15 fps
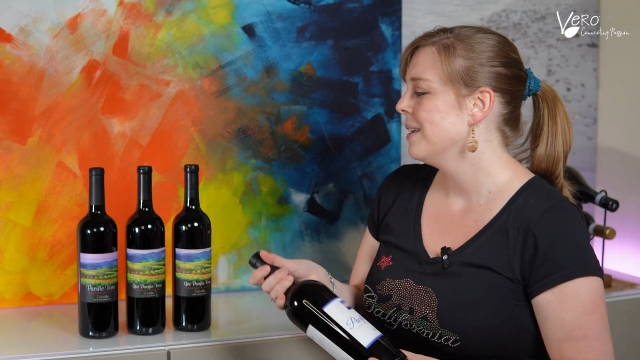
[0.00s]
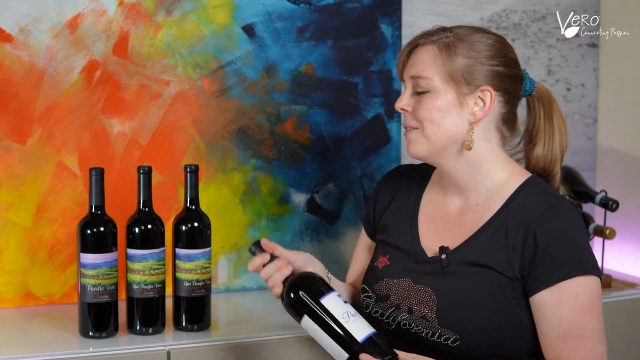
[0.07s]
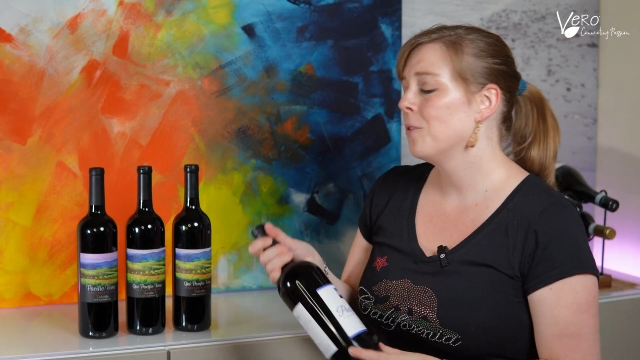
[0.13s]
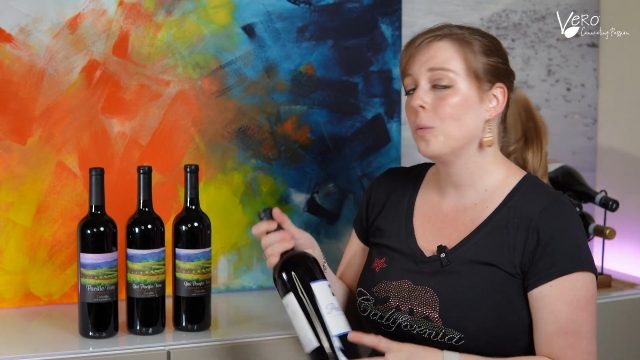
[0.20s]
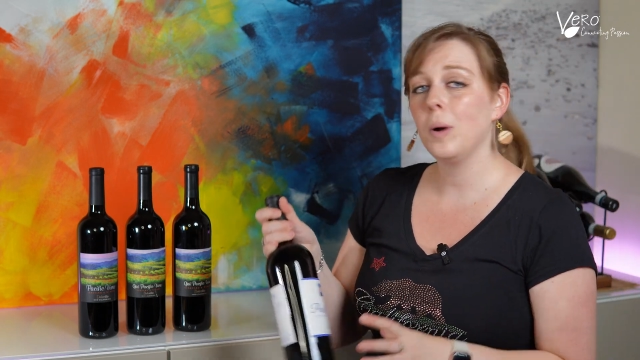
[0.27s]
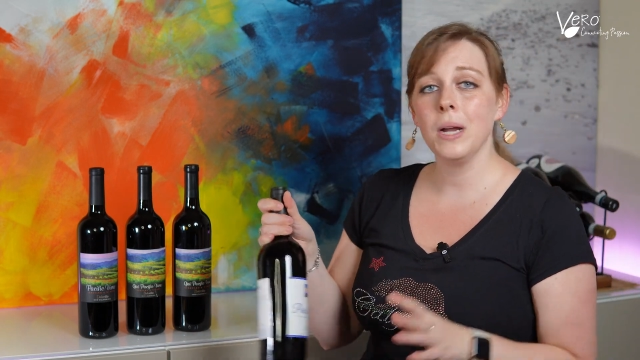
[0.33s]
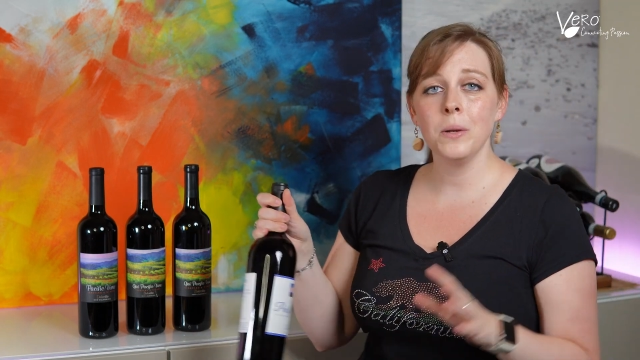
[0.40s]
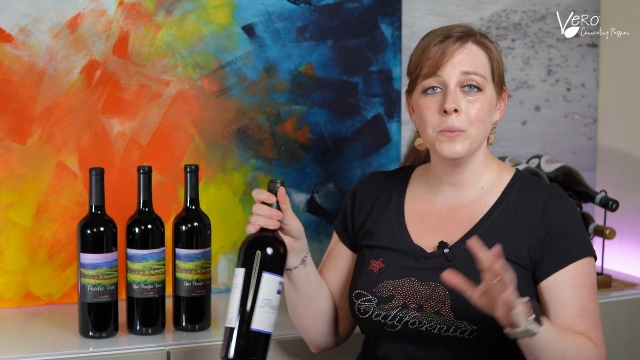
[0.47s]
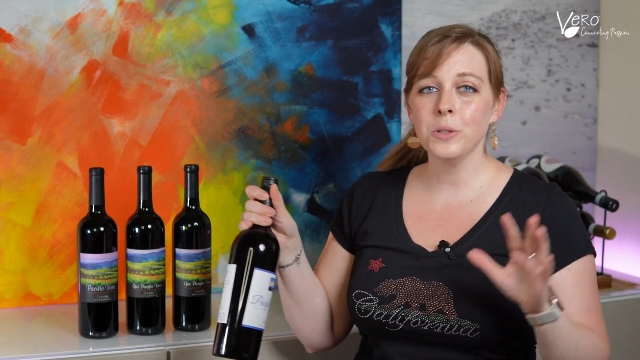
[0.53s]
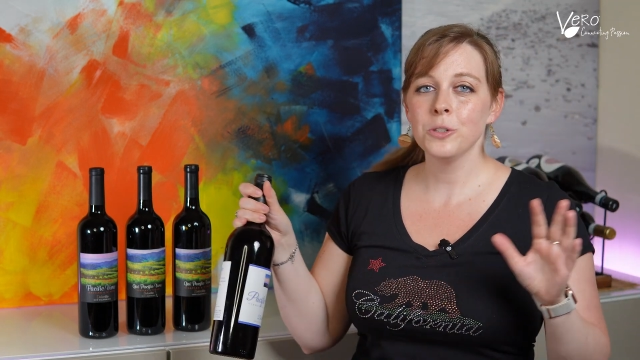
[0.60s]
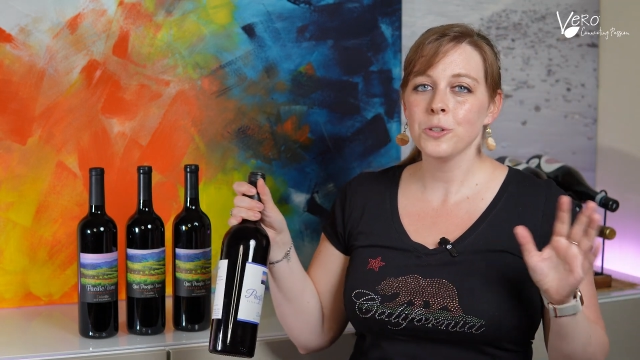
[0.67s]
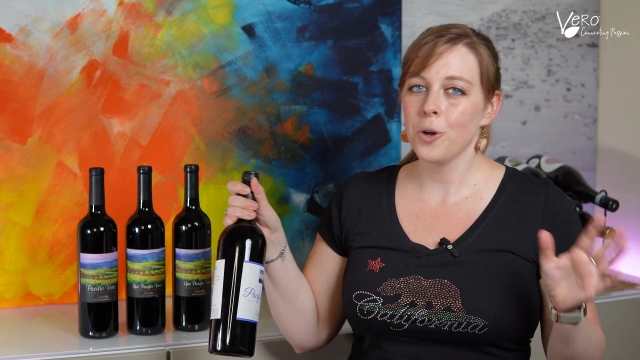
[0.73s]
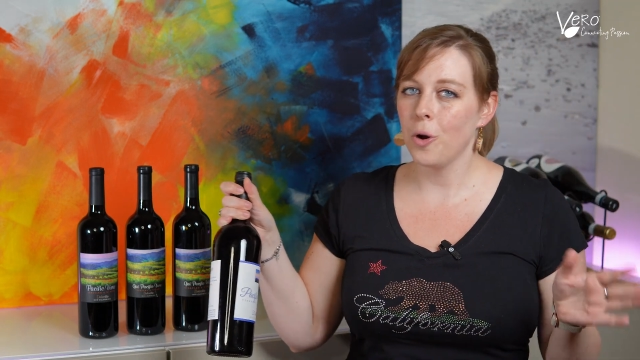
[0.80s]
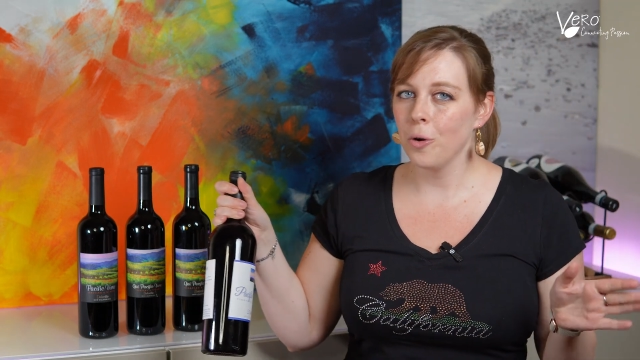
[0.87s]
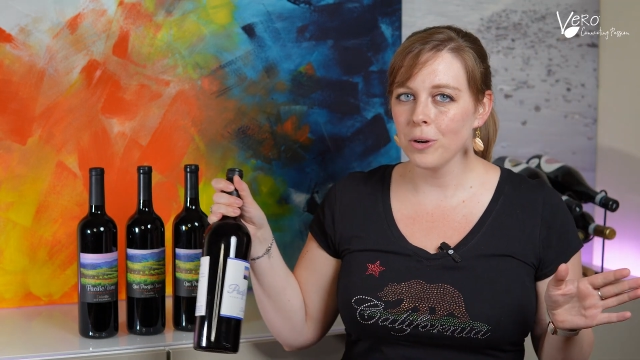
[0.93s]
the wine was
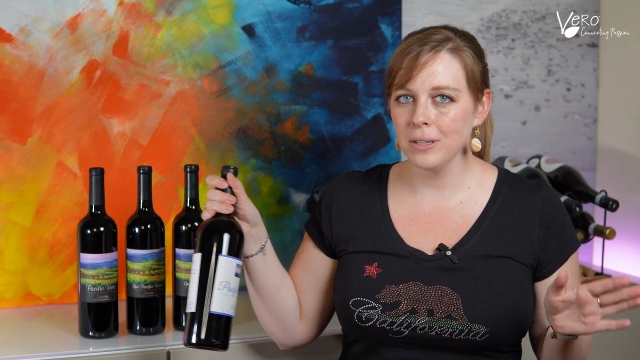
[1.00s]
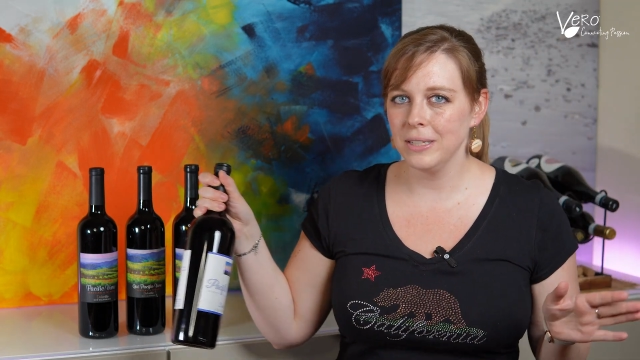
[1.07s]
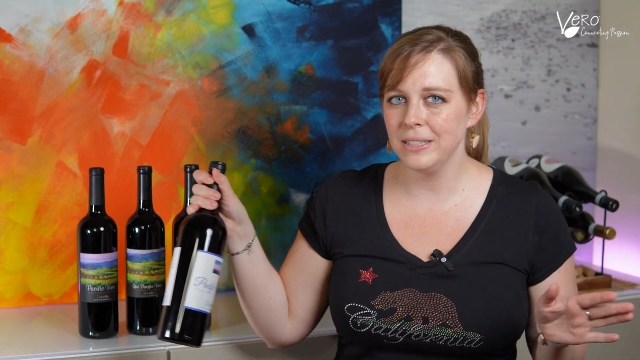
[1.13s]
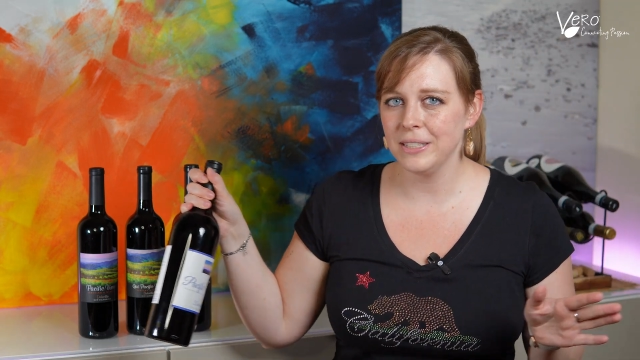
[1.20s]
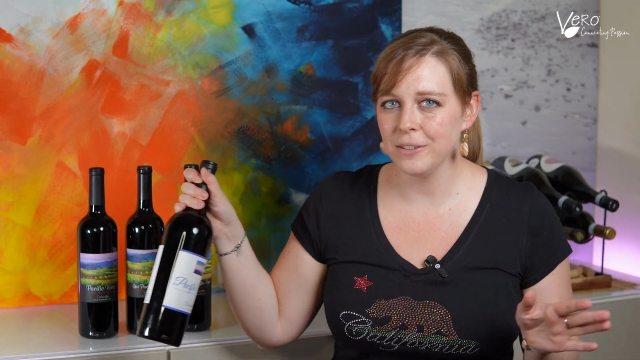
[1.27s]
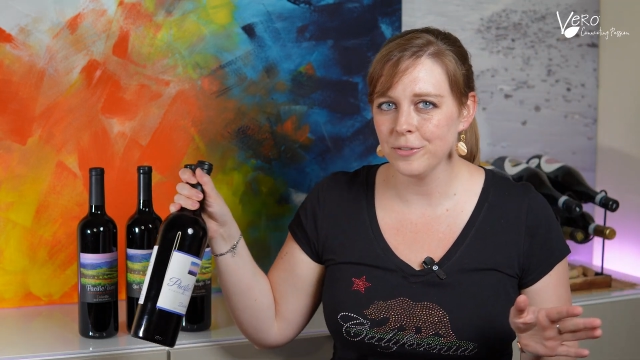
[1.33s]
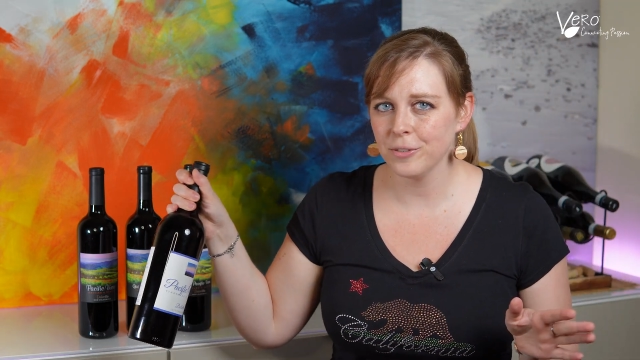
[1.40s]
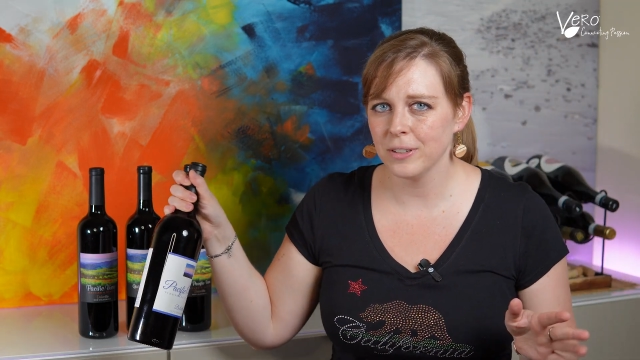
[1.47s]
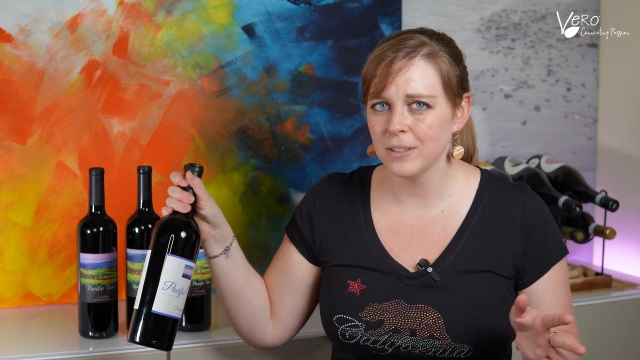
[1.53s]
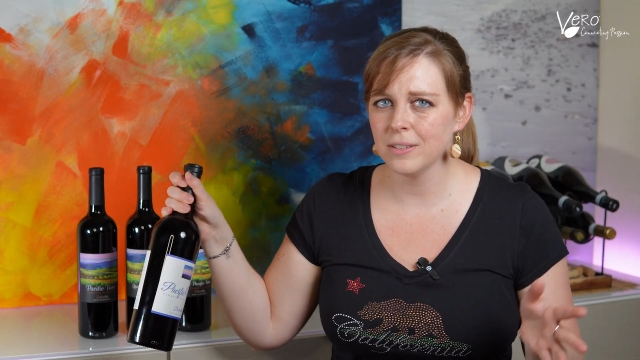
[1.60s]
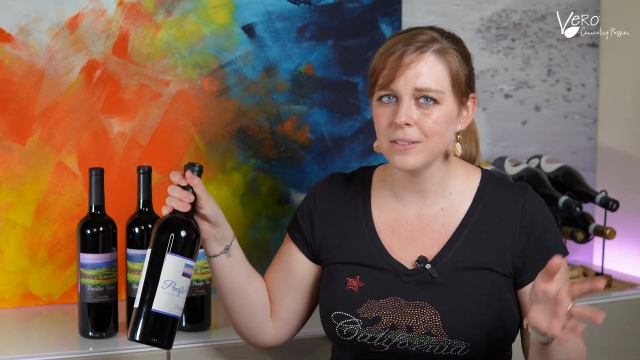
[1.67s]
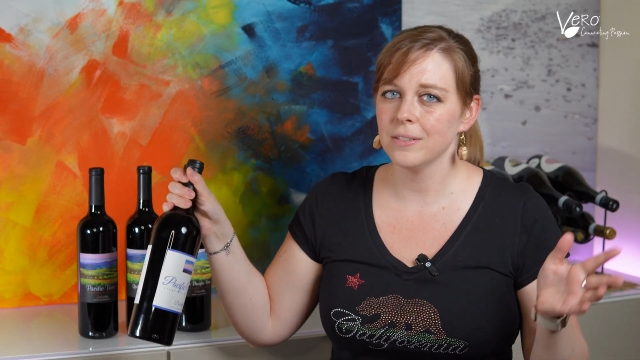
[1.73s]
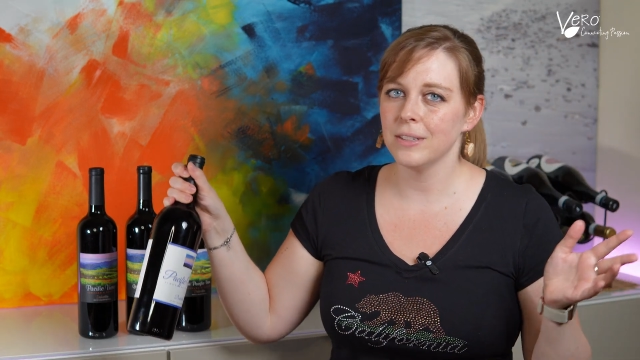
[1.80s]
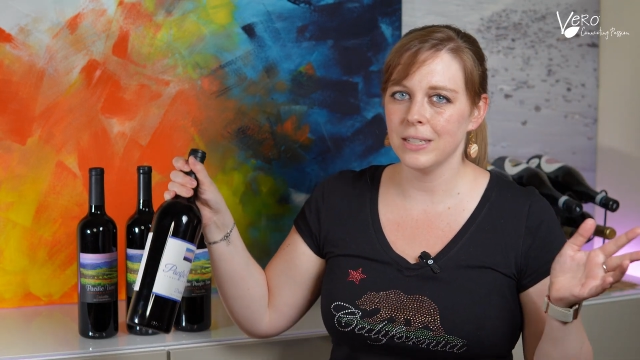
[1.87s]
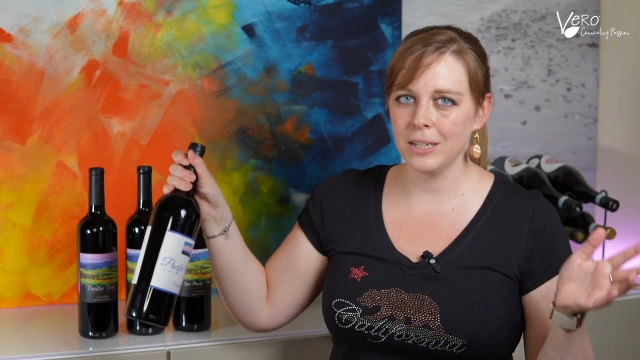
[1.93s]
totally
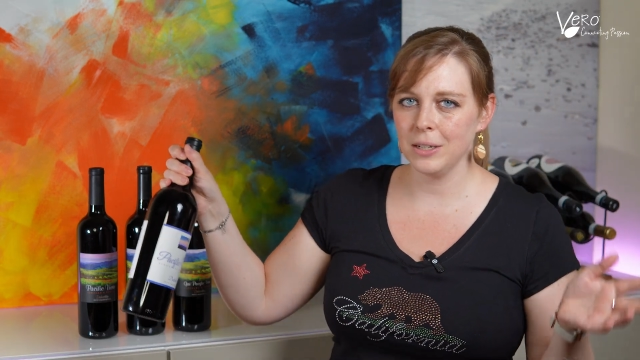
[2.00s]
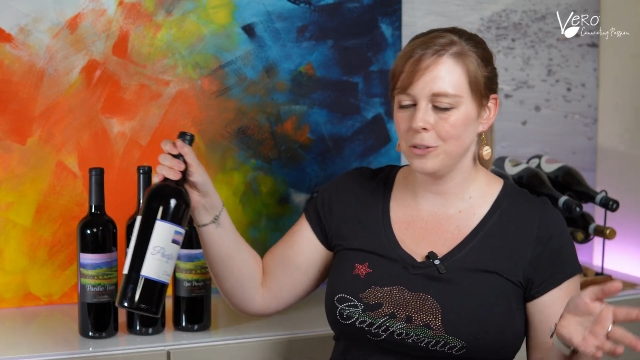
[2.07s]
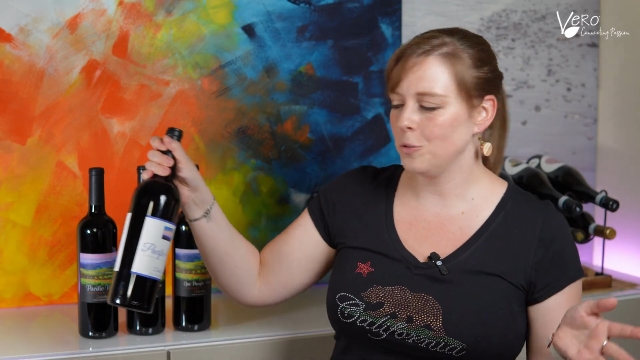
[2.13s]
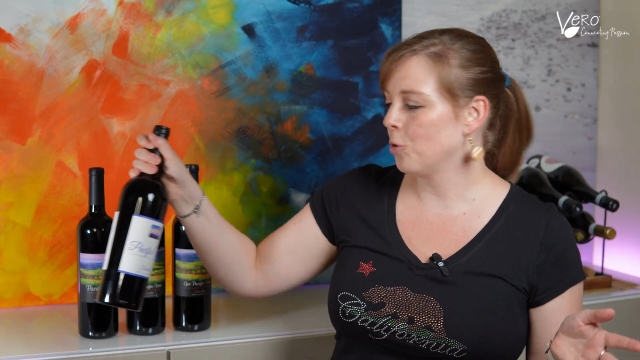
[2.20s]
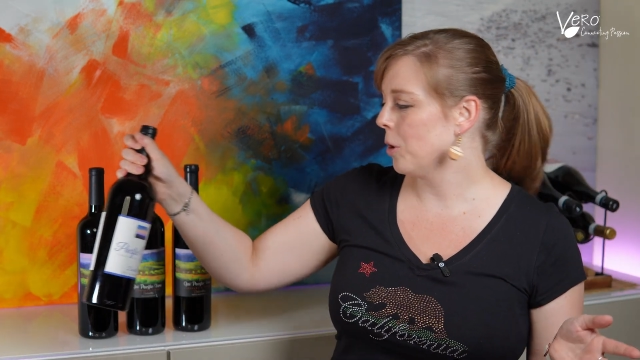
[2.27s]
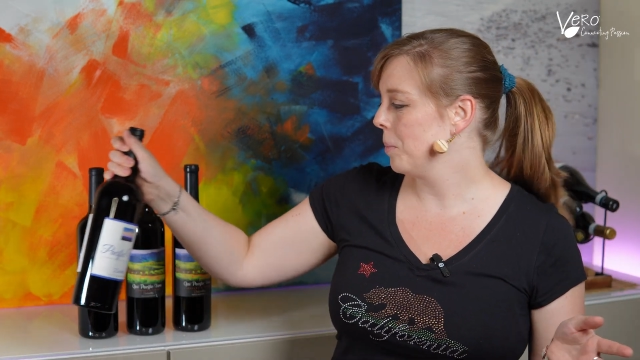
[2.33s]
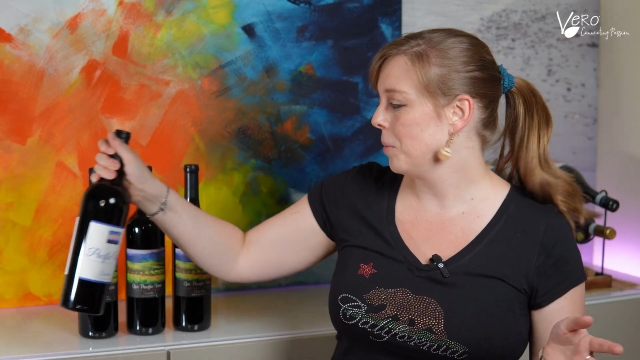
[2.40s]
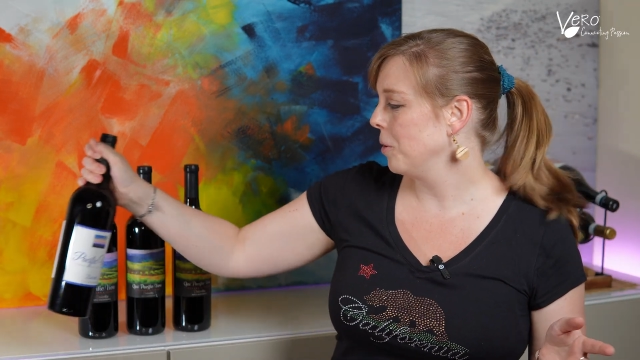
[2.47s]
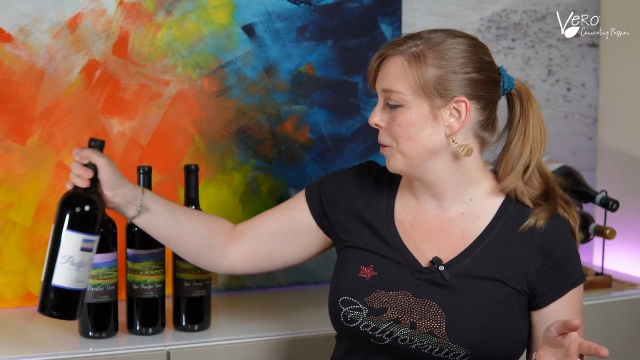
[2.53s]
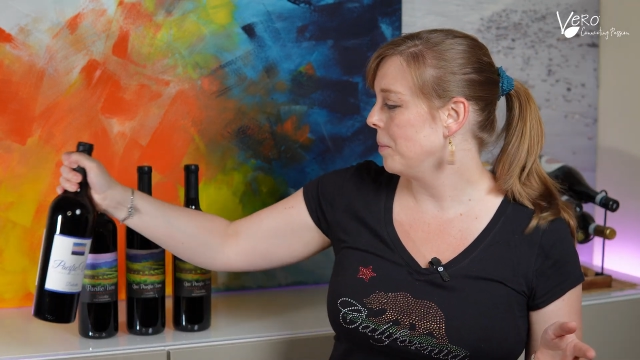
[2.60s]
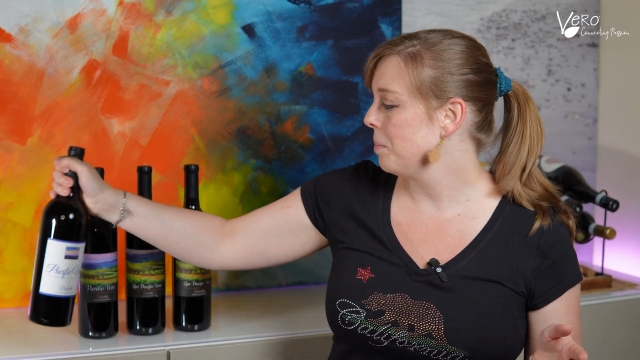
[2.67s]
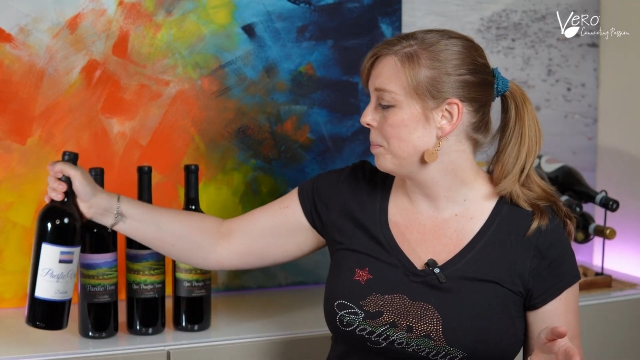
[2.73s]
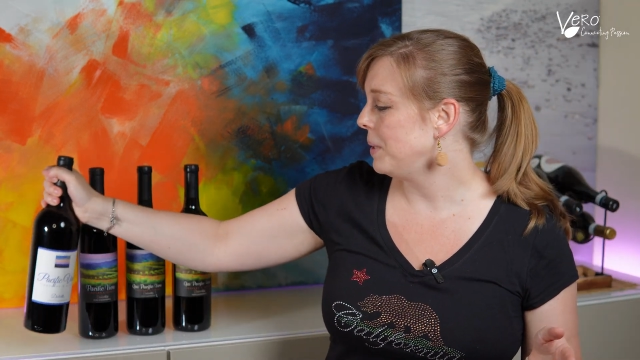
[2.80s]
different than a normal